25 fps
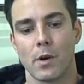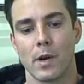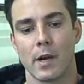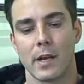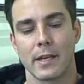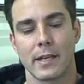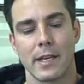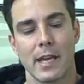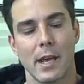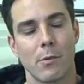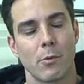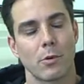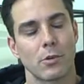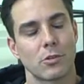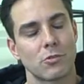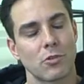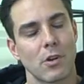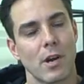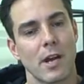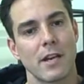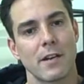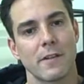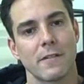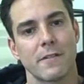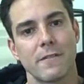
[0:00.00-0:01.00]
Again, we're
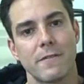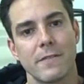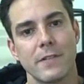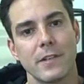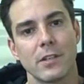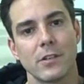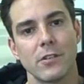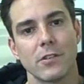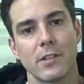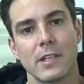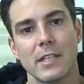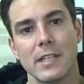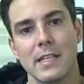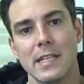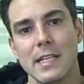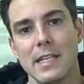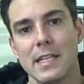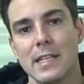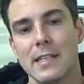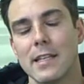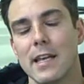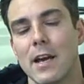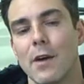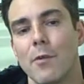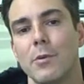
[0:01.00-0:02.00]
trying to fill the
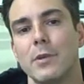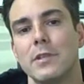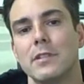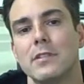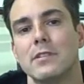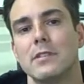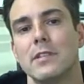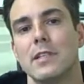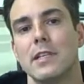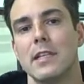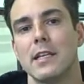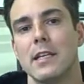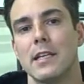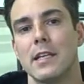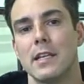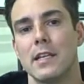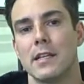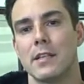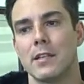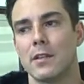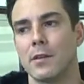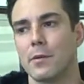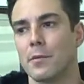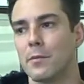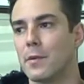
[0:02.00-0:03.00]
need that we see
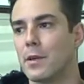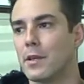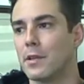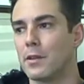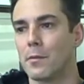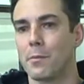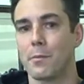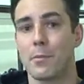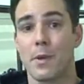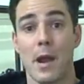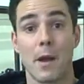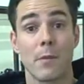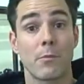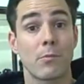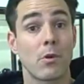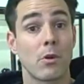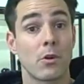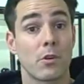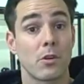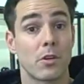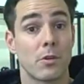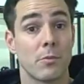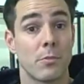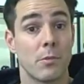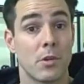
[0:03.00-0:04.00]
in the
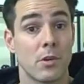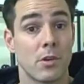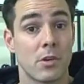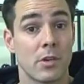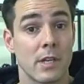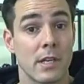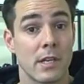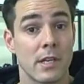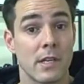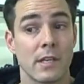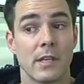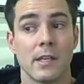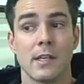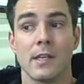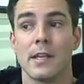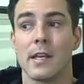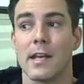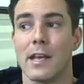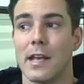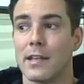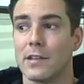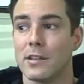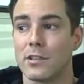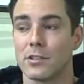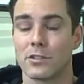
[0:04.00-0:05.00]
Pembroke community
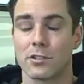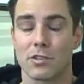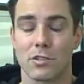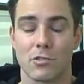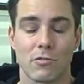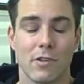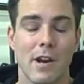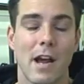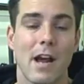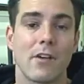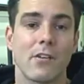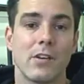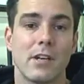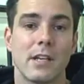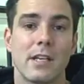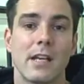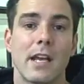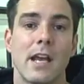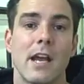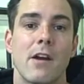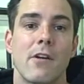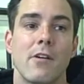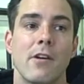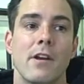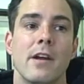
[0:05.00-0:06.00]
and the
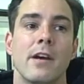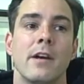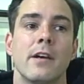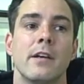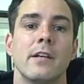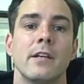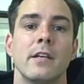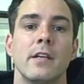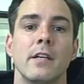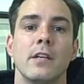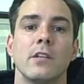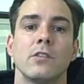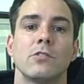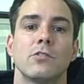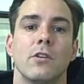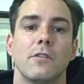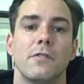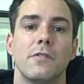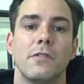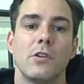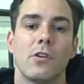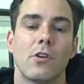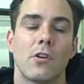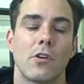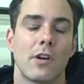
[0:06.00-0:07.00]
surrounding area. So
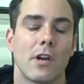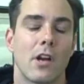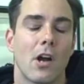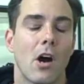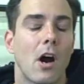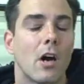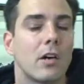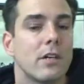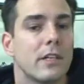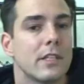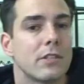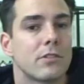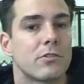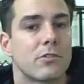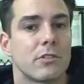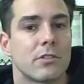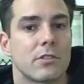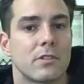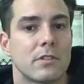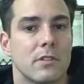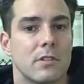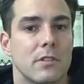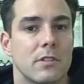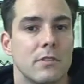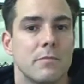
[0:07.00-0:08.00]
if you're at all
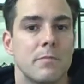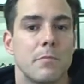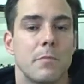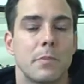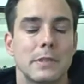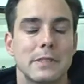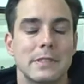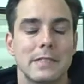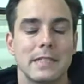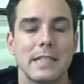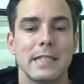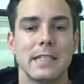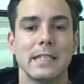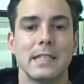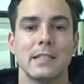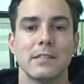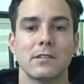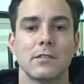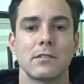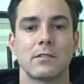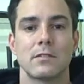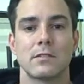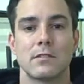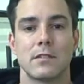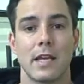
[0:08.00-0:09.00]
interested,
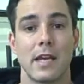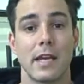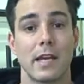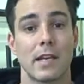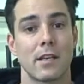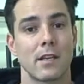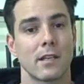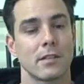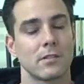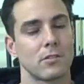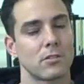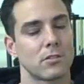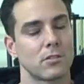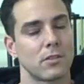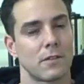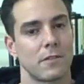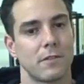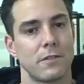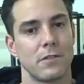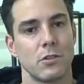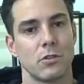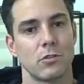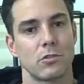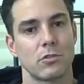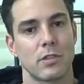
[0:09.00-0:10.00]
please take just a
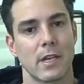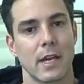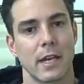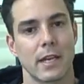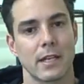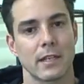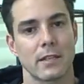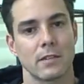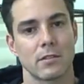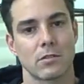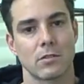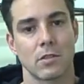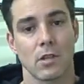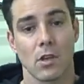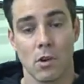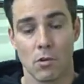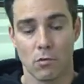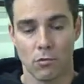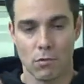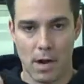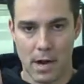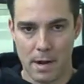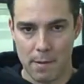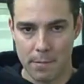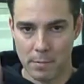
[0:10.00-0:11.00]
few seconds.
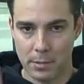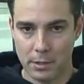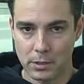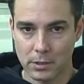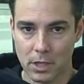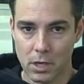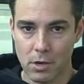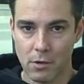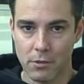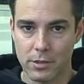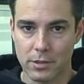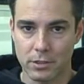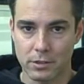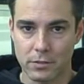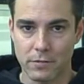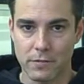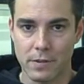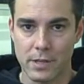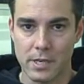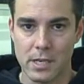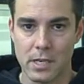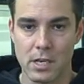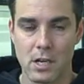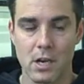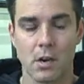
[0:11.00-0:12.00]
Right below this
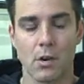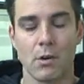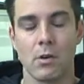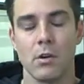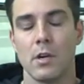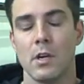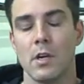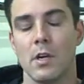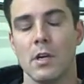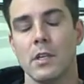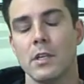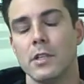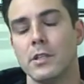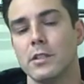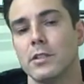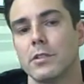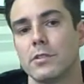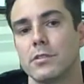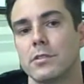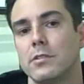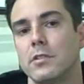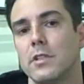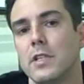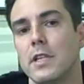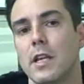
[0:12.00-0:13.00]
video, you'll
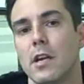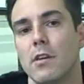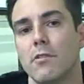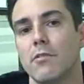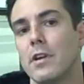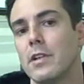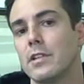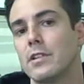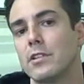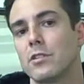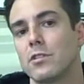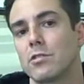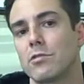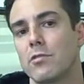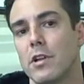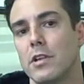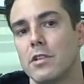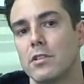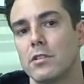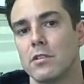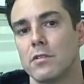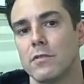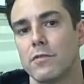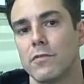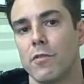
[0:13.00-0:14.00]
see a
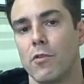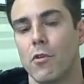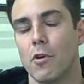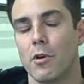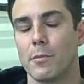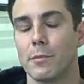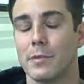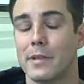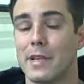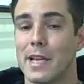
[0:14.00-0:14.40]
registration form.